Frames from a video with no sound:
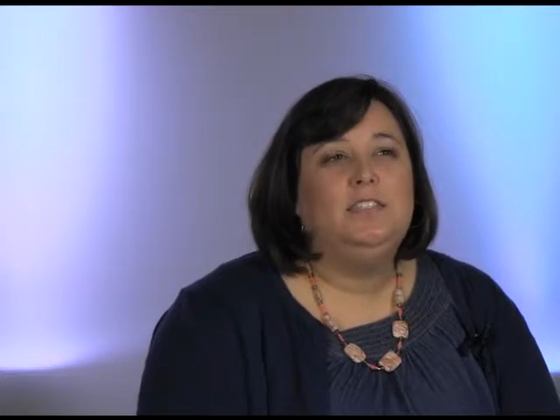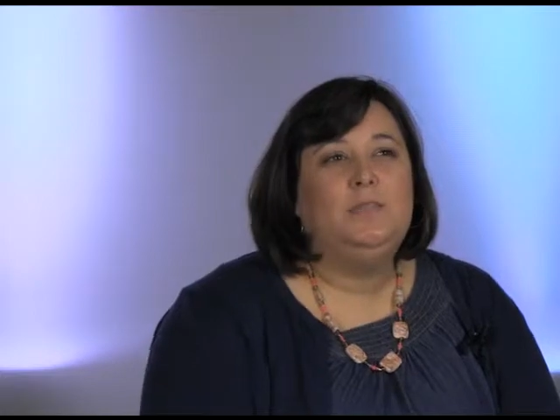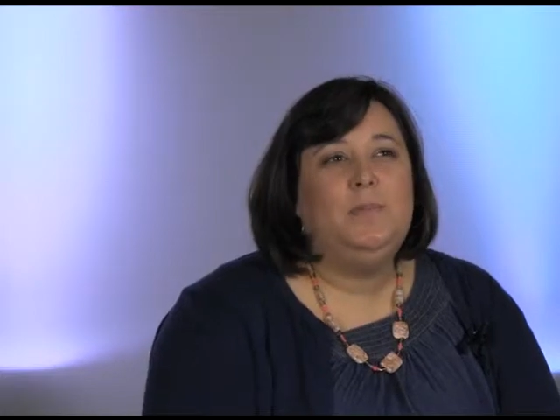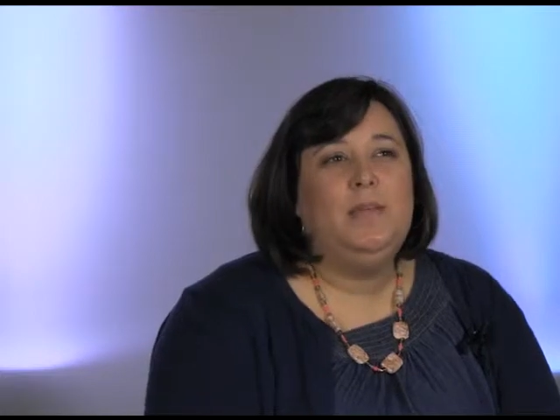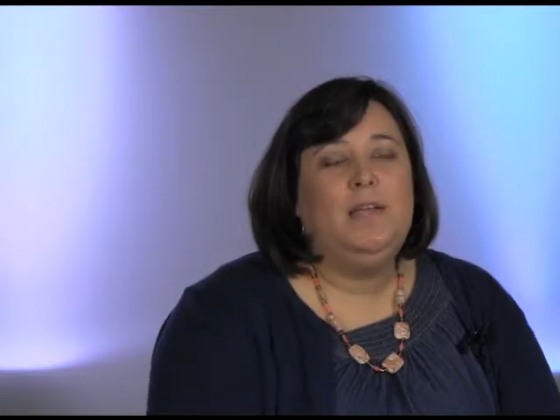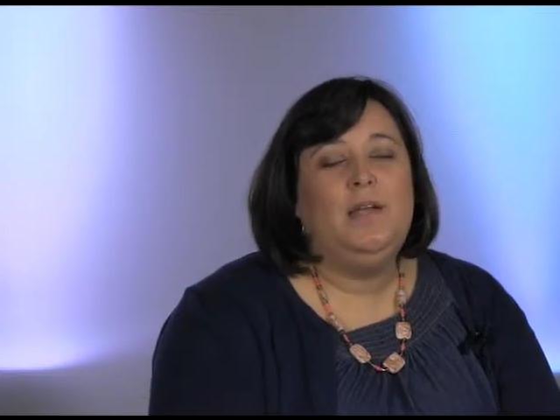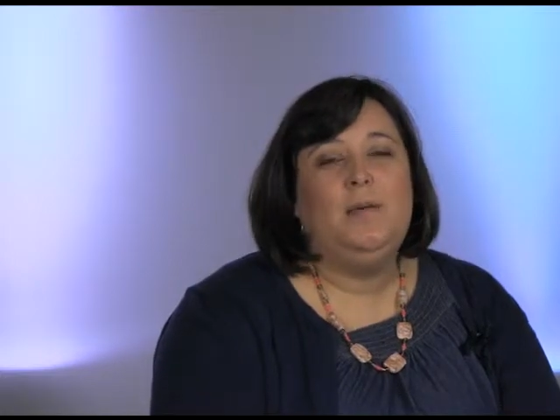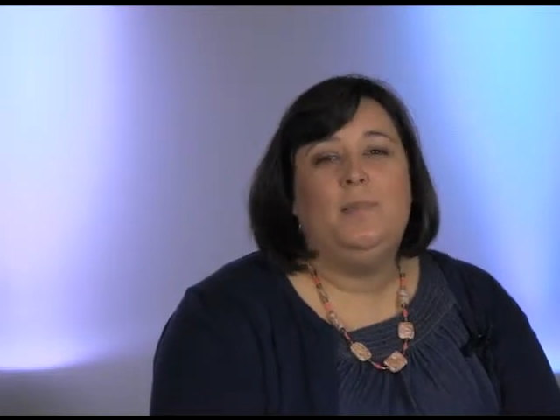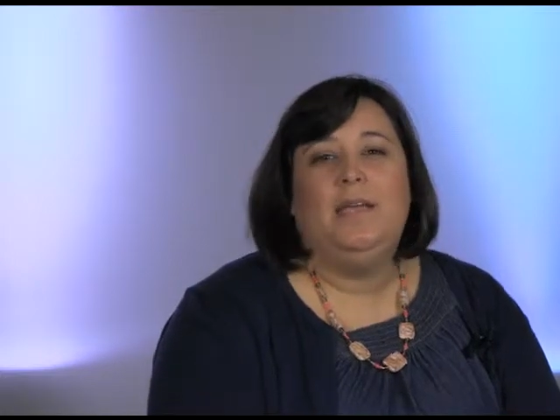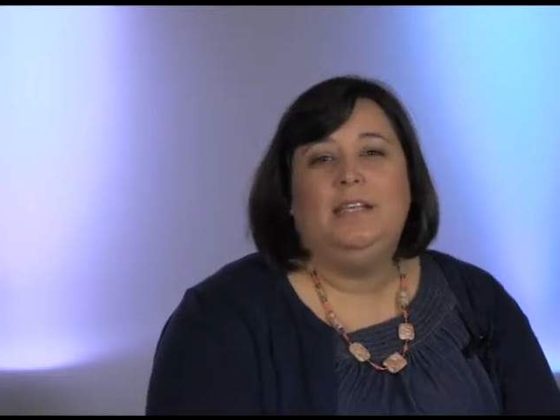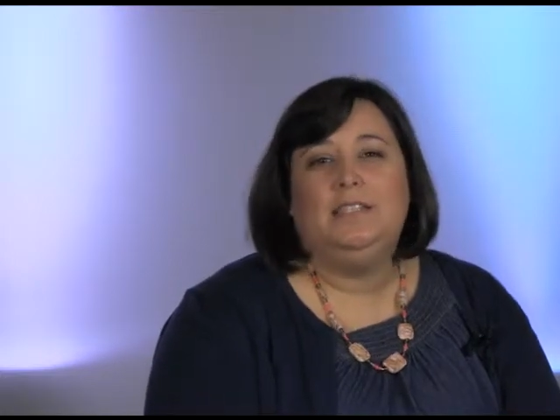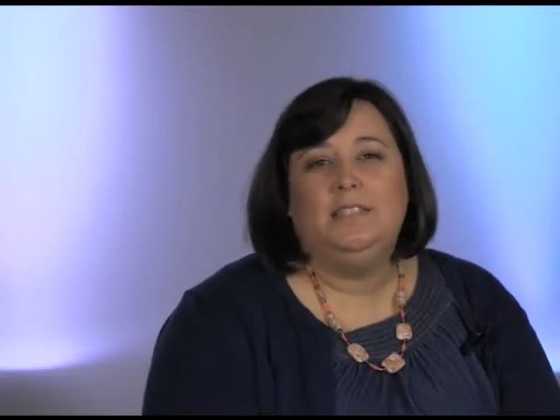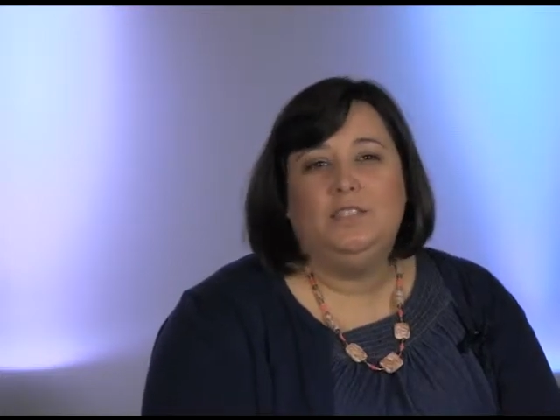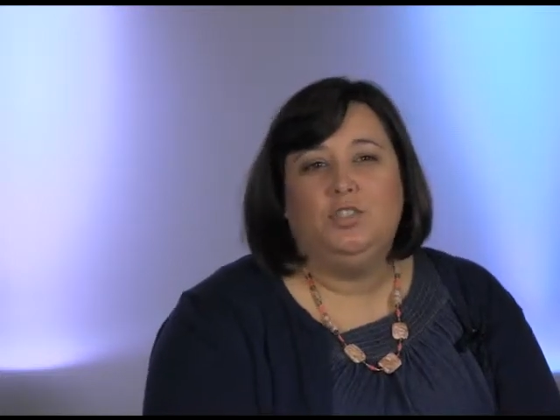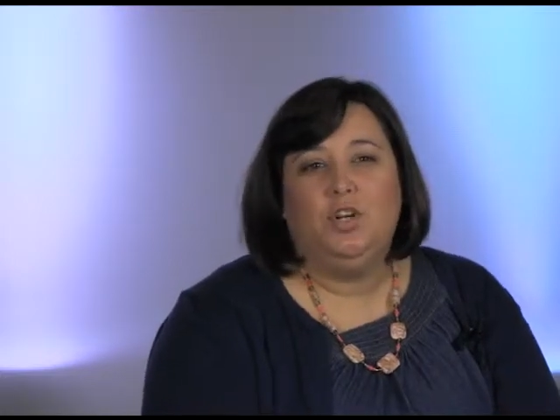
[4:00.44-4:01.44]
just been an
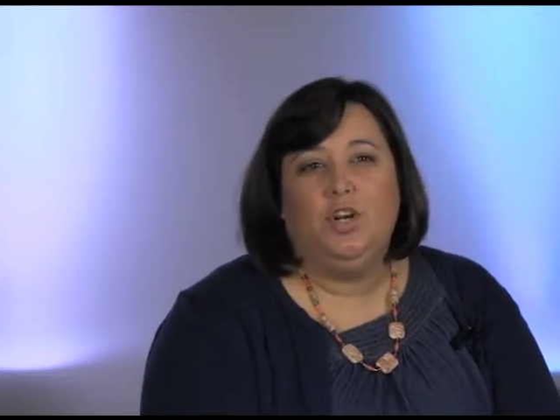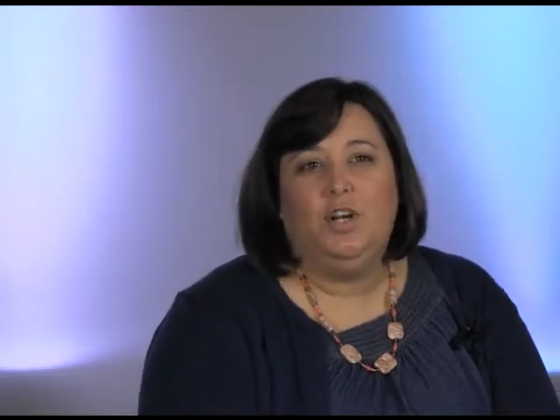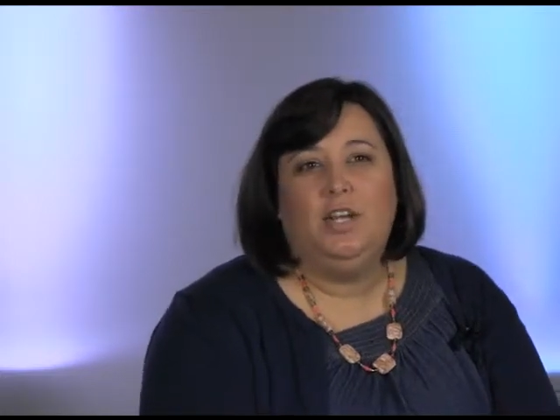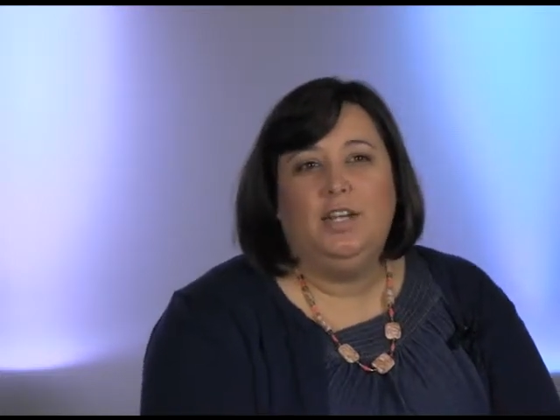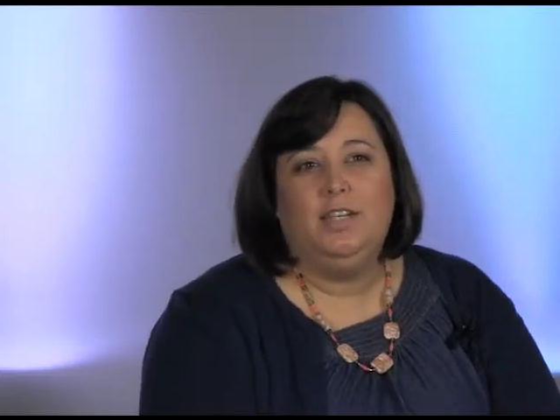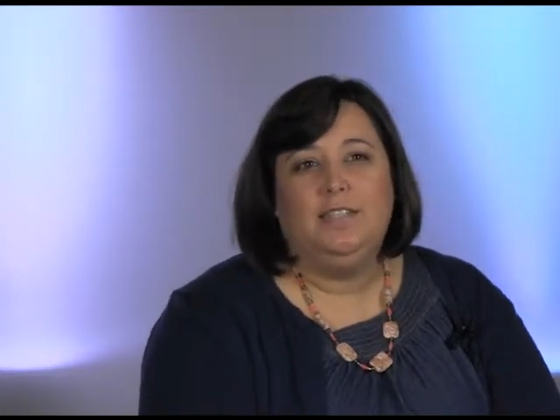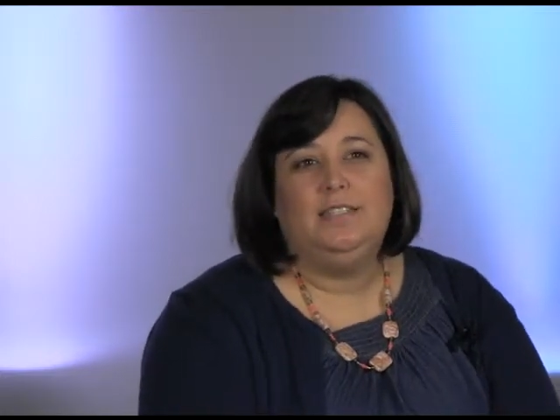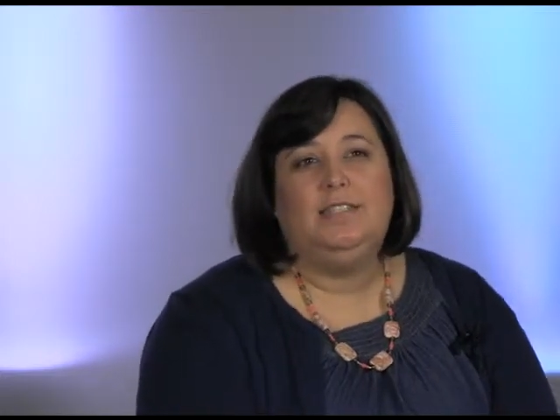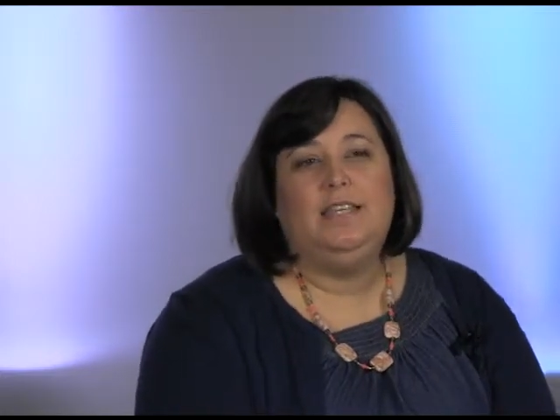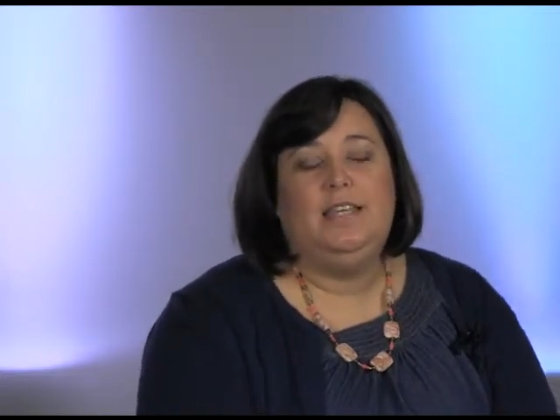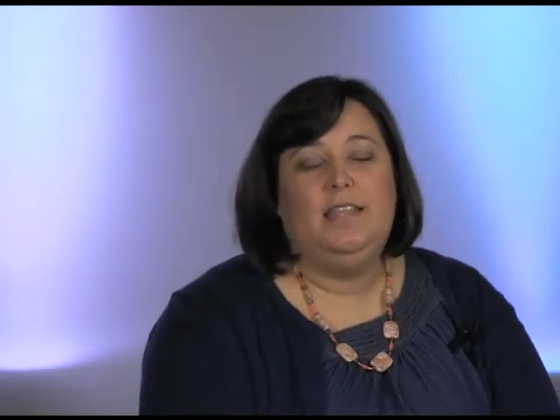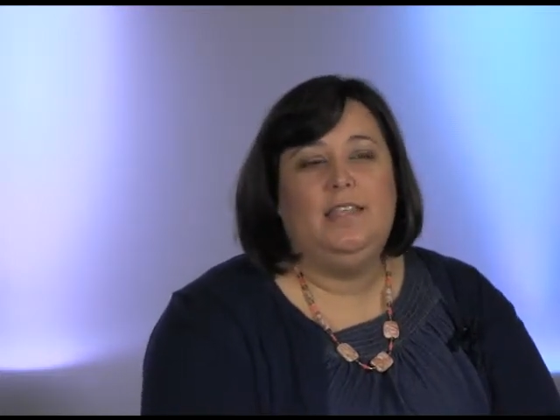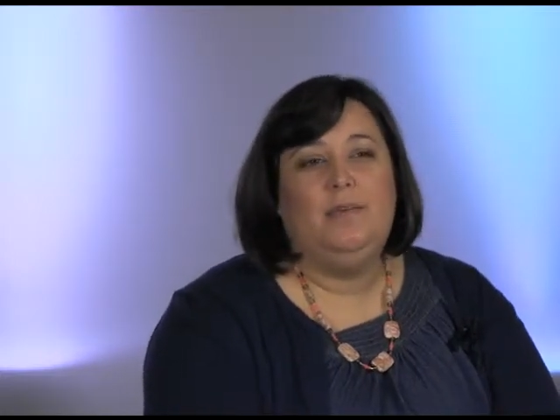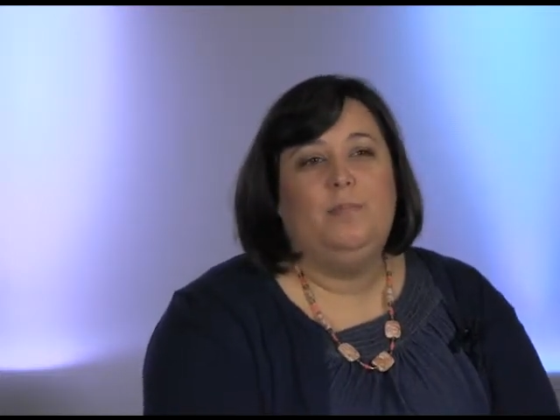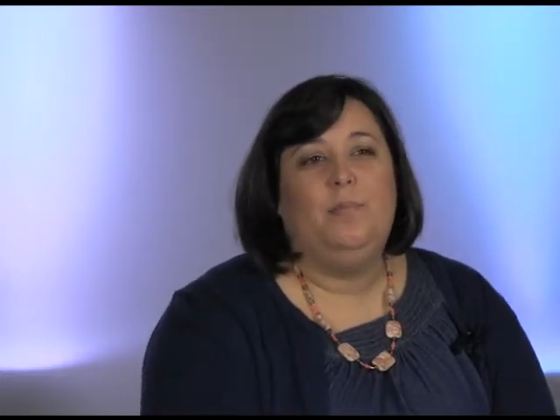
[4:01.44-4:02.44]
amazing journey to
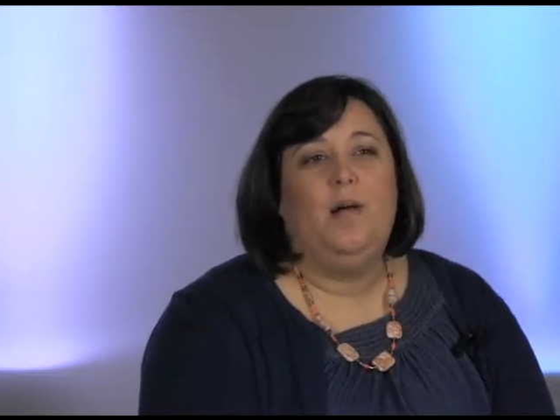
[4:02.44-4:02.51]
see them